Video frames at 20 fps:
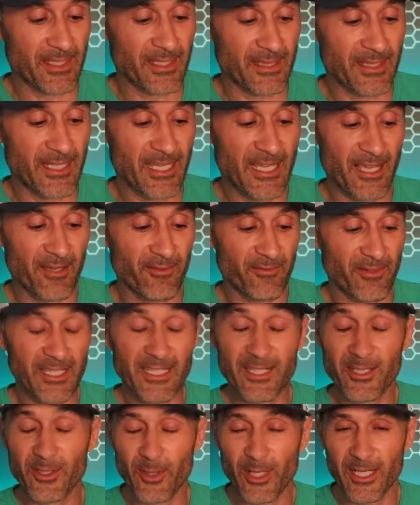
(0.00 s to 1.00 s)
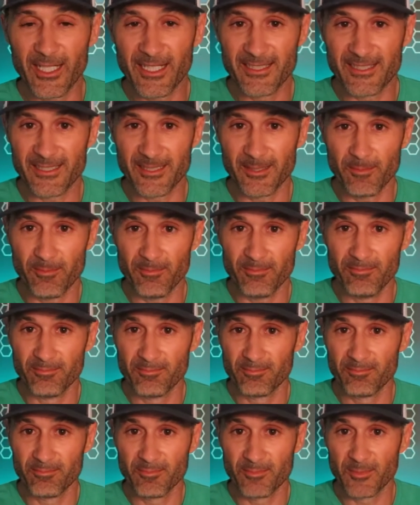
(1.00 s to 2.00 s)
they have integrated some
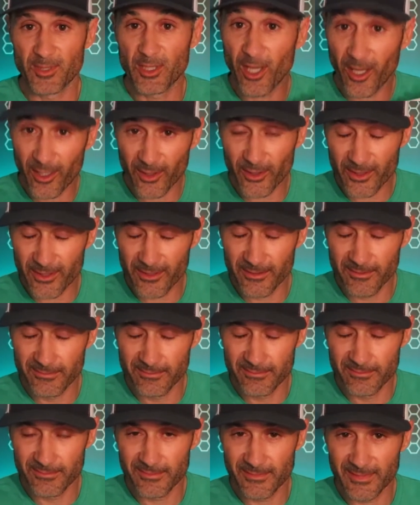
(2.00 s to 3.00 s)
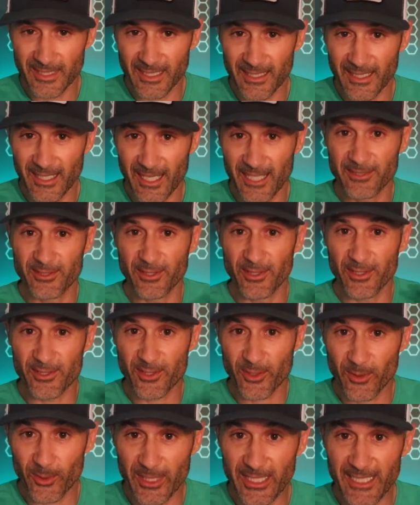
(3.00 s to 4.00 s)
color onto the
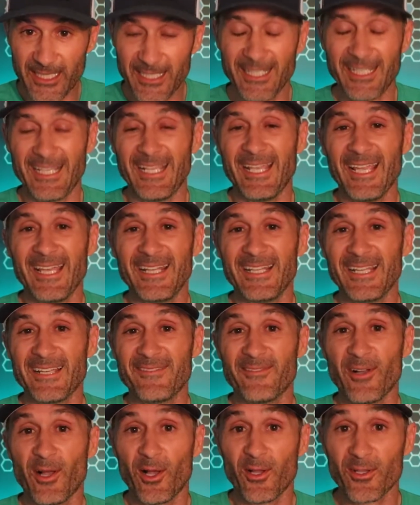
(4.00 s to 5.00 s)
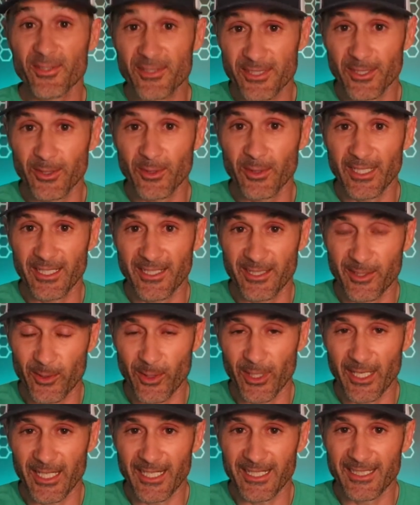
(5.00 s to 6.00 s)
screen, and they have also
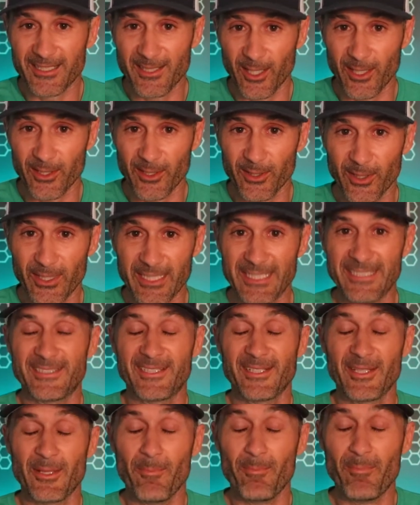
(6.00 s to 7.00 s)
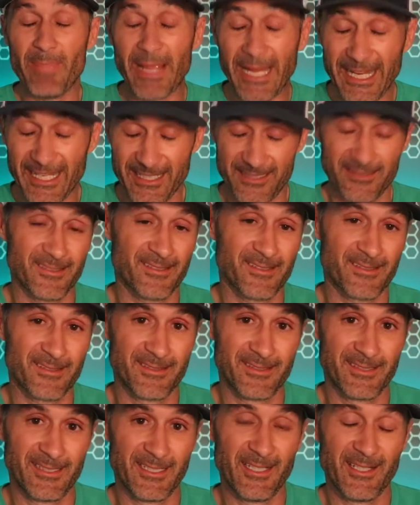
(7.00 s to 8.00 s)
integrated color into the bands.
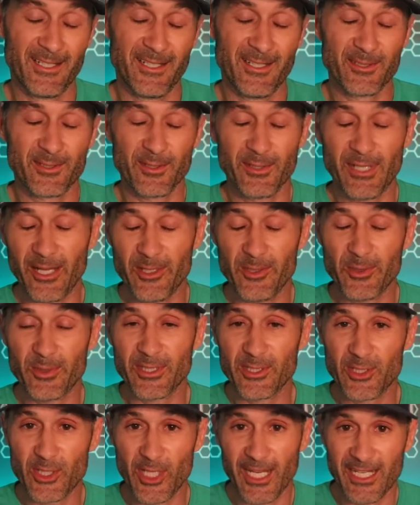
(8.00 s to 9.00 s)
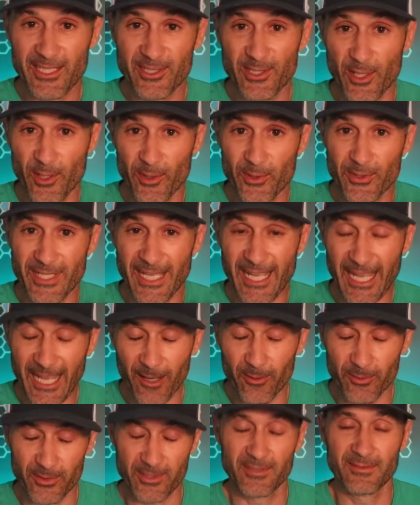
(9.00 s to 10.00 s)
So now you can change those
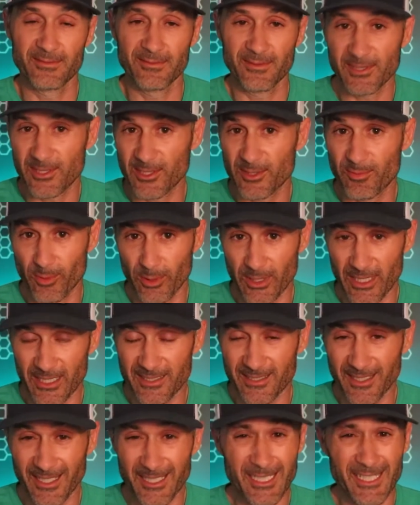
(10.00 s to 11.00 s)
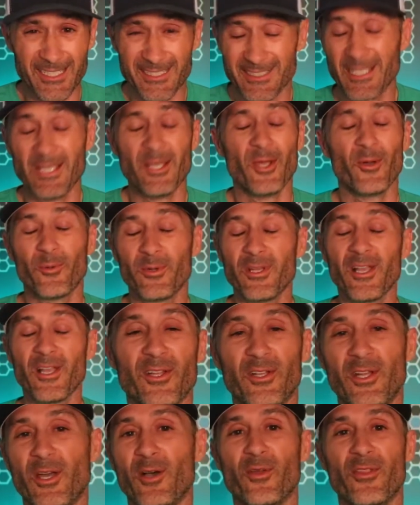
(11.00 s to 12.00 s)
out, which is pretty exciting because we
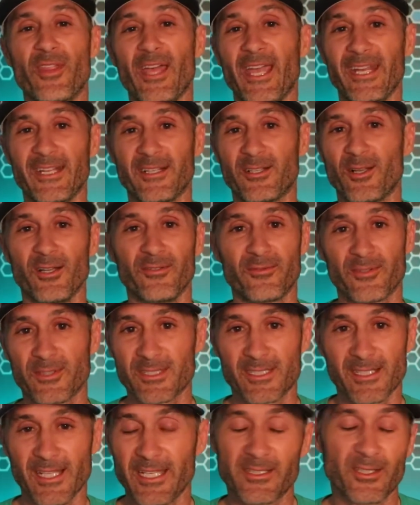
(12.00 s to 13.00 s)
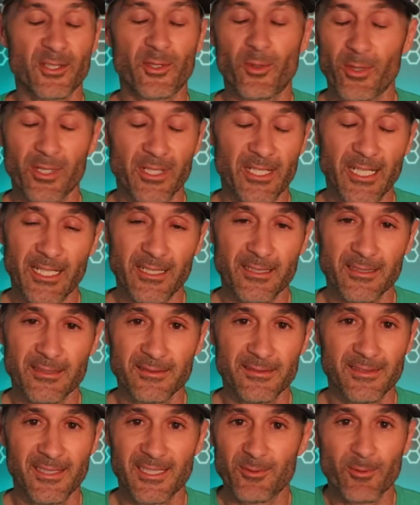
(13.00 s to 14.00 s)
know that golfers like to coordinate.
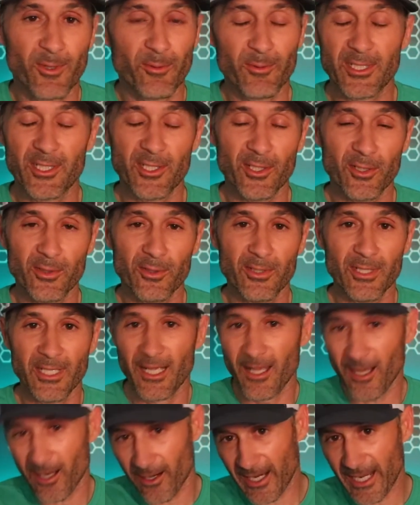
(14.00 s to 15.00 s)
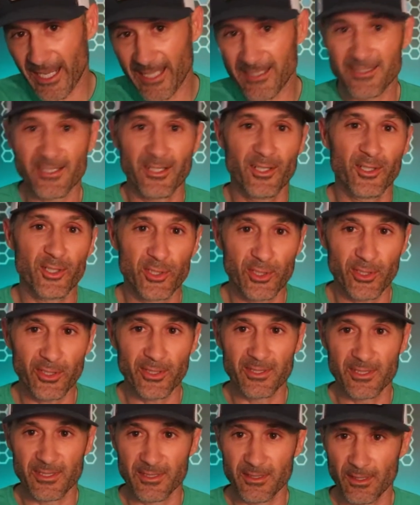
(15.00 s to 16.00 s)
It's what we do, our hats and our
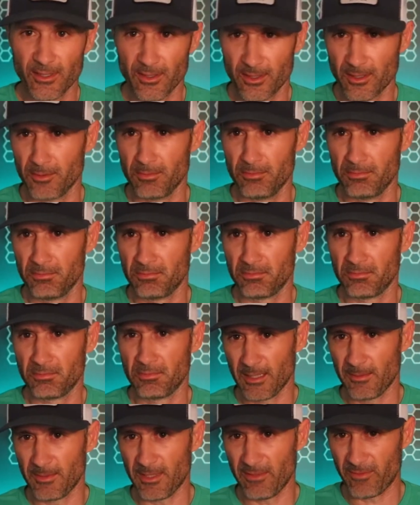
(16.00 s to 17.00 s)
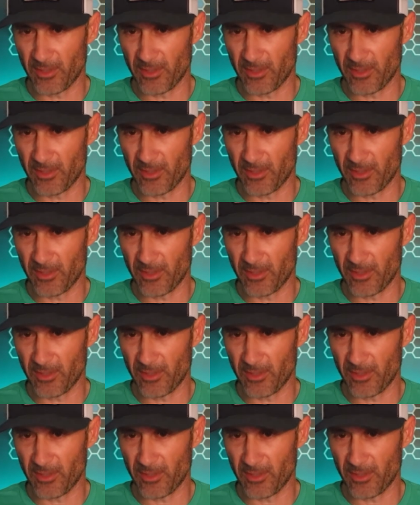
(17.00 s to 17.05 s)
shirts, although I'm not